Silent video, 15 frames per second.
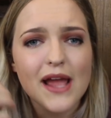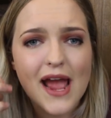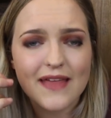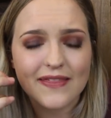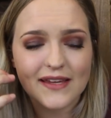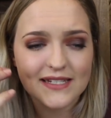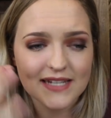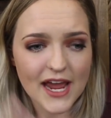
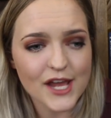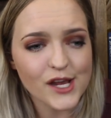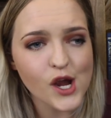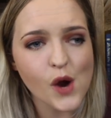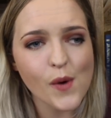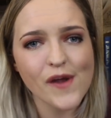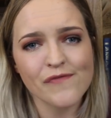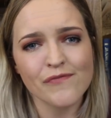and they take
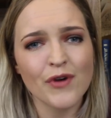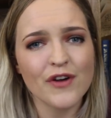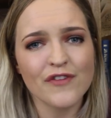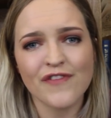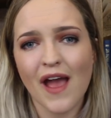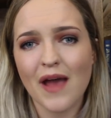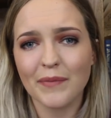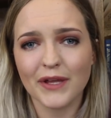her away from her
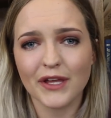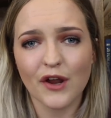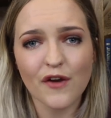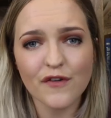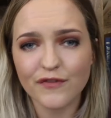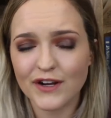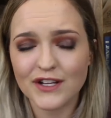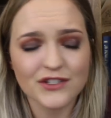family and
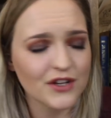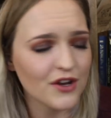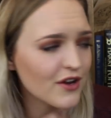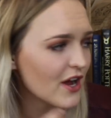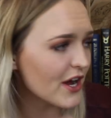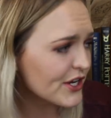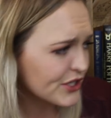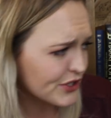her friends and her
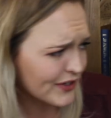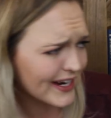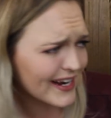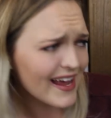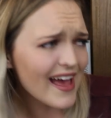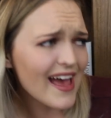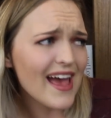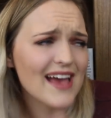country